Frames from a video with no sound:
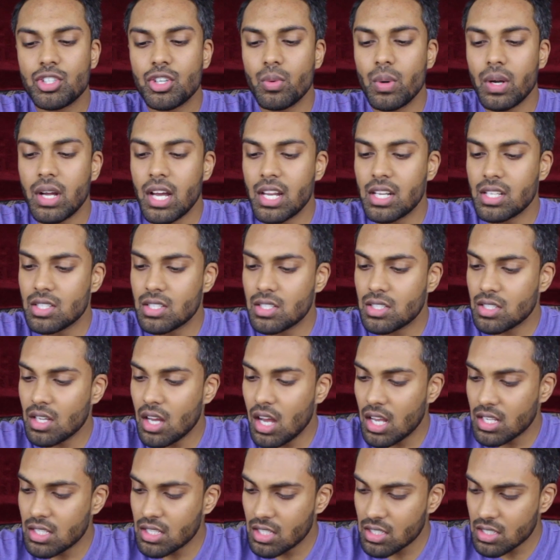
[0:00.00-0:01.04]
sure what kind of
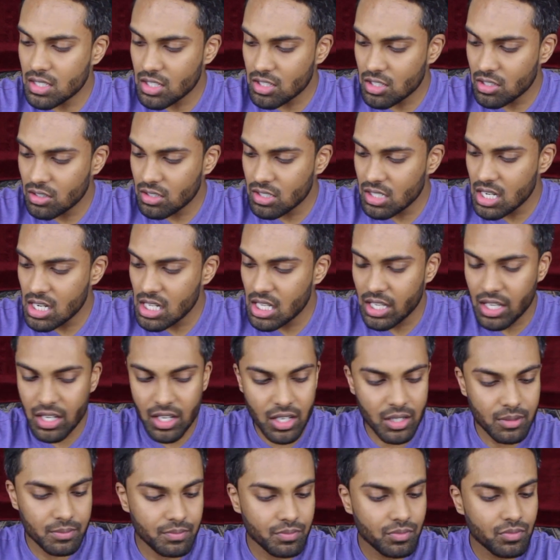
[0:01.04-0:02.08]
sauce this is. It's kind of like
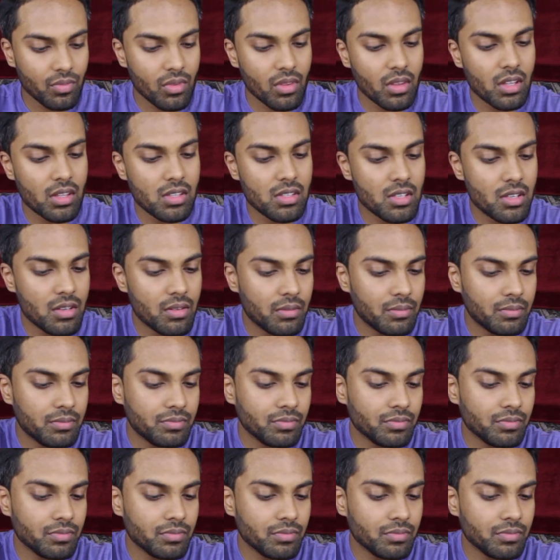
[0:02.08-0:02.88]
a, let's see.